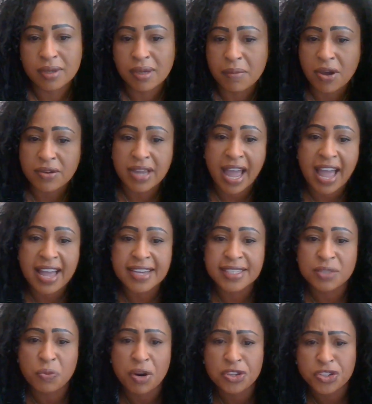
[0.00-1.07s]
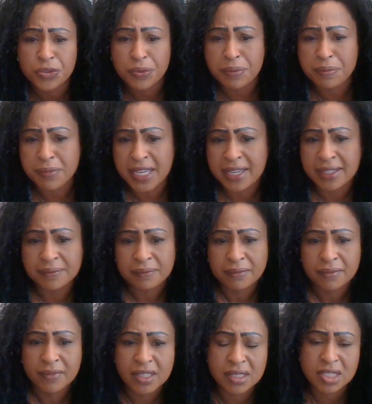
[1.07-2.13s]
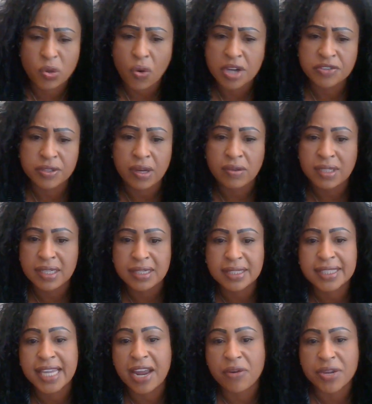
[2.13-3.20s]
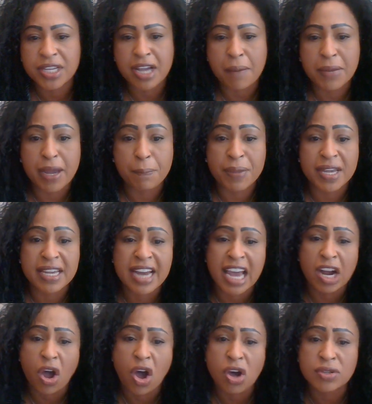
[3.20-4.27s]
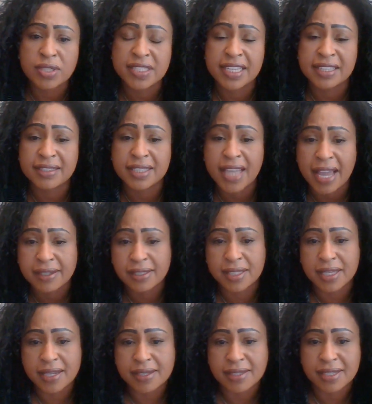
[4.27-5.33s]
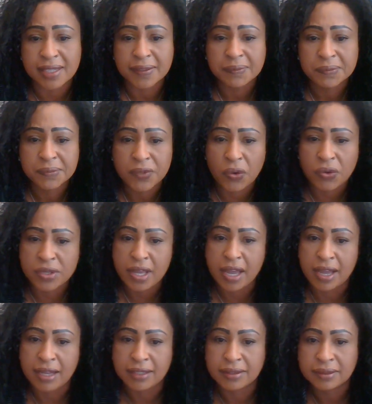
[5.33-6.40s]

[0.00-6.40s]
Come on, guys, worship with me. This is Audrey Lolita Terry coming up in out of Austin, Texas. Oh, yeah.